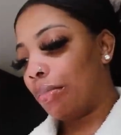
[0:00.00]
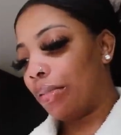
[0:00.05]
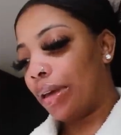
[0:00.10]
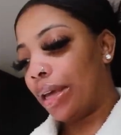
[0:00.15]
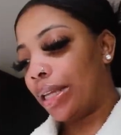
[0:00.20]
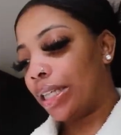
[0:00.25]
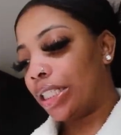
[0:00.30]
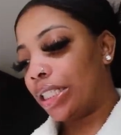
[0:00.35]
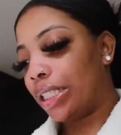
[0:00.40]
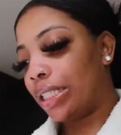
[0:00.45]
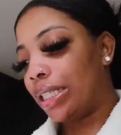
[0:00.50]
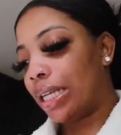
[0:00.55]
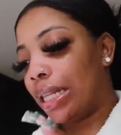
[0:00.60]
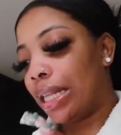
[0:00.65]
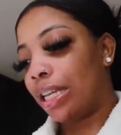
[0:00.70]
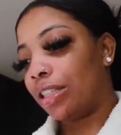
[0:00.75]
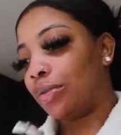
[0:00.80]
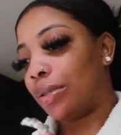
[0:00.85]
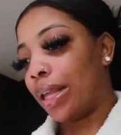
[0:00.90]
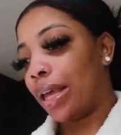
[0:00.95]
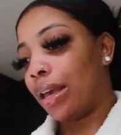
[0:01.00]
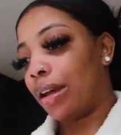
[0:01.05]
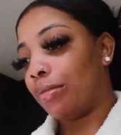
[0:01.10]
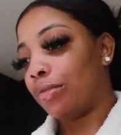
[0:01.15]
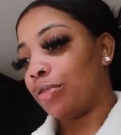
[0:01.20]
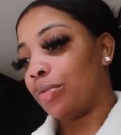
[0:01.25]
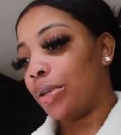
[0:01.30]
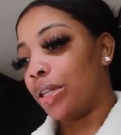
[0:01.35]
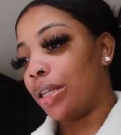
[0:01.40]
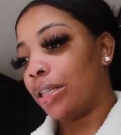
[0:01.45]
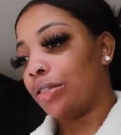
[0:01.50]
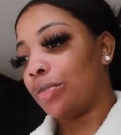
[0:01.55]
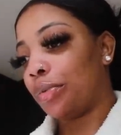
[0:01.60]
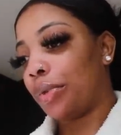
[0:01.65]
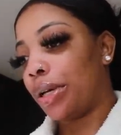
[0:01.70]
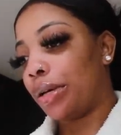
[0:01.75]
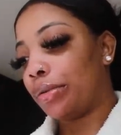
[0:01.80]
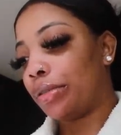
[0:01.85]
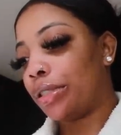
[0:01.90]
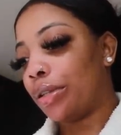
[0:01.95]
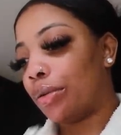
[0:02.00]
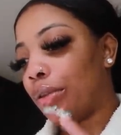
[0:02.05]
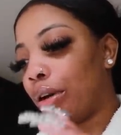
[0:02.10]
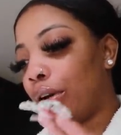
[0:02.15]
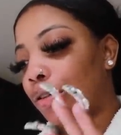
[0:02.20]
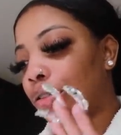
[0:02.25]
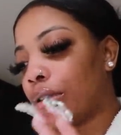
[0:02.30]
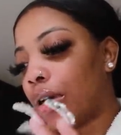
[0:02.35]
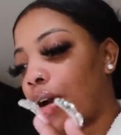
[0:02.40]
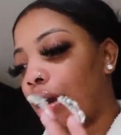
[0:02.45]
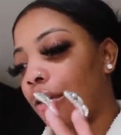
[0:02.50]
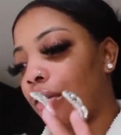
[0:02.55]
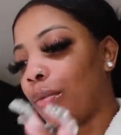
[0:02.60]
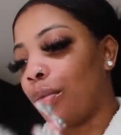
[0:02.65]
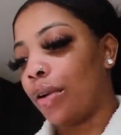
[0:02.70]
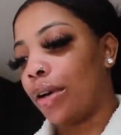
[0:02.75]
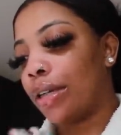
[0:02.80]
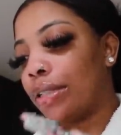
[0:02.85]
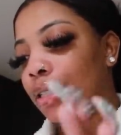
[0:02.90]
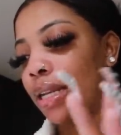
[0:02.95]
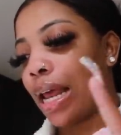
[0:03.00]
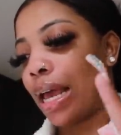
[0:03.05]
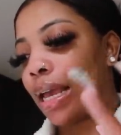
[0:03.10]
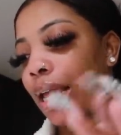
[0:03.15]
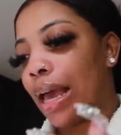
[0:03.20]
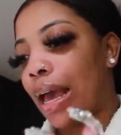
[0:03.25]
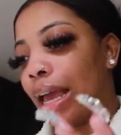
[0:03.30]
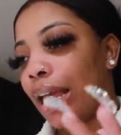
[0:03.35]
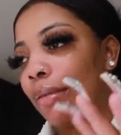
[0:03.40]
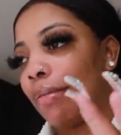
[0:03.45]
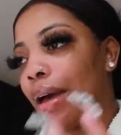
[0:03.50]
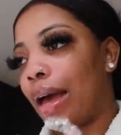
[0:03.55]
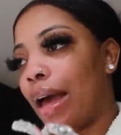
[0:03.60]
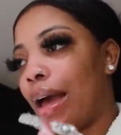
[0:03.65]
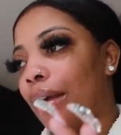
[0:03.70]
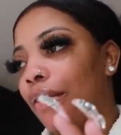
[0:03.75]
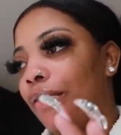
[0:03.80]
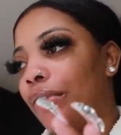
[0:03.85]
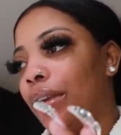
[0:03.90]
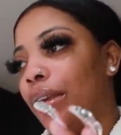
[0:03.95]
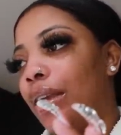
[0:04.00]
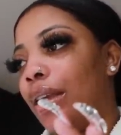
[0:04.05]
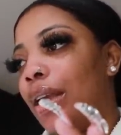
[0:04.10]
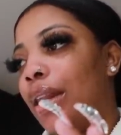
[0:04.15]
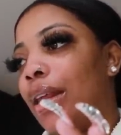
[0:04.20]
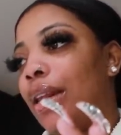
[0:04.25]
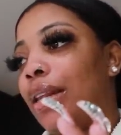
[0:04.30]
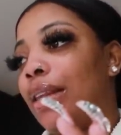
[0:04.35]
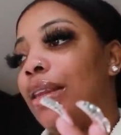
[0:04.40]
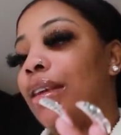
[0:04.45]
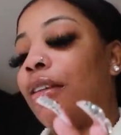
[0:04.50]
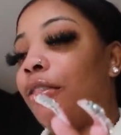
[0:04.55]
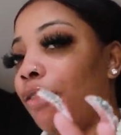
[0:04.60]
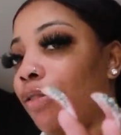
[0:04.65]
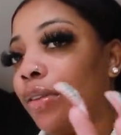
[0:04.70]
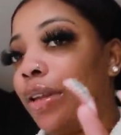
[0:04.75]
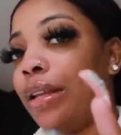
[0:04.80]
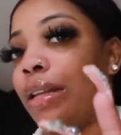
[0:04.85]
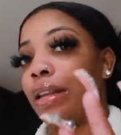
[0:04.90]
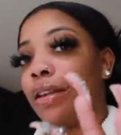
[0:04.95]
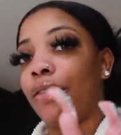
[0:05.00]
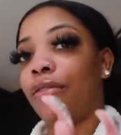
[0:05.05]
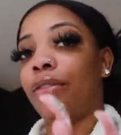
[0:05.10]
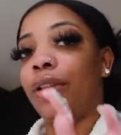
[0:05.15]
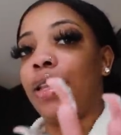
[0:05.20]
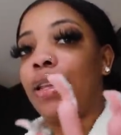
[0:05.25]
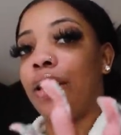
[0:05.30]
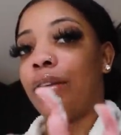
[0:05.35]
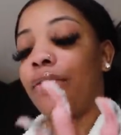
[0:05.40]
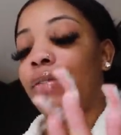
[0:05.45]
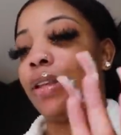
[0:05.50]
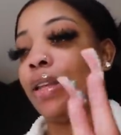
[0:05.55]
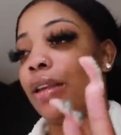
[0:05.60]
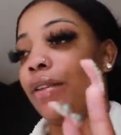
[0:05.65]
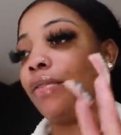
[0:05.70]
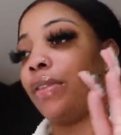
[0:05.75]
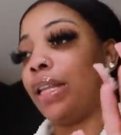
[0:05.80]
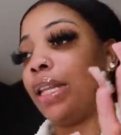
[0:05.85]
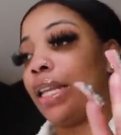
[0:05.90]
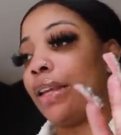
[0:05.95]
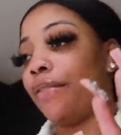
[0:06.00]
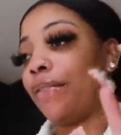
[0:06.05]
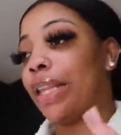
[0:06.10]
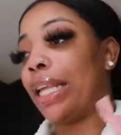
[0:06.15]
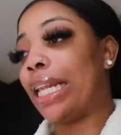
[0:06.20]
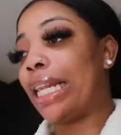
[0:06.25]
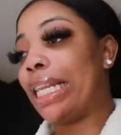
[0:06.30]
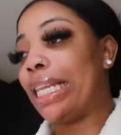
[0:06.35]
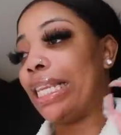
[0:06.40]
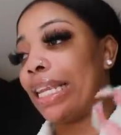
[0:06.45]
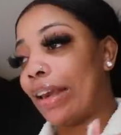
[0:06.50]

But she said that's what that helps with as well. So those are all the ones that I got in my I V, and it definitely, definitely, definitely, definitely, definitely,